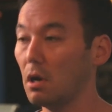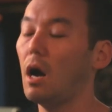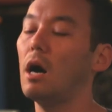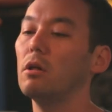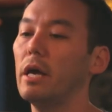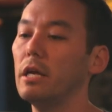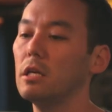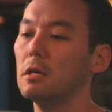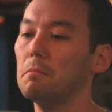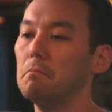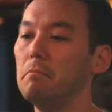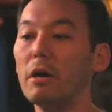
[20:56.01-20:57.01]
Uh-huh. I'll end
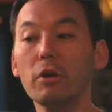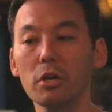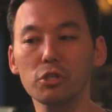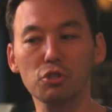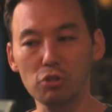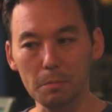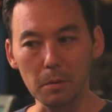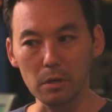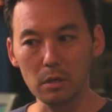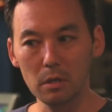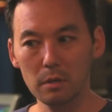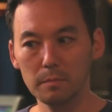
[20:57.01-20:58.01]
up marrying a
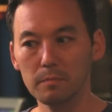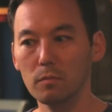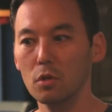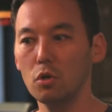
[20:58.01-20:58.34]
stripper uh-huh.